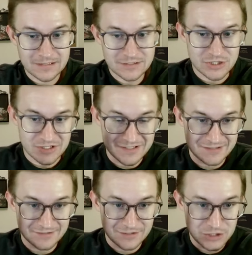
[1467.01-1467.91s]
just
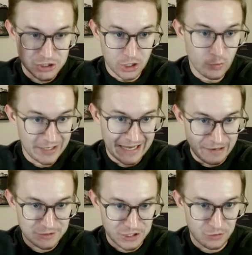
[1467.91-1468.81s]
showing how
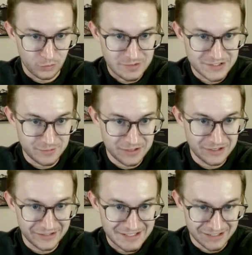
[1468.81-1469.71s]
tall Royce
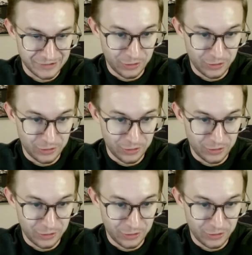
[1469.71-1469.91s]
O'Neal is on a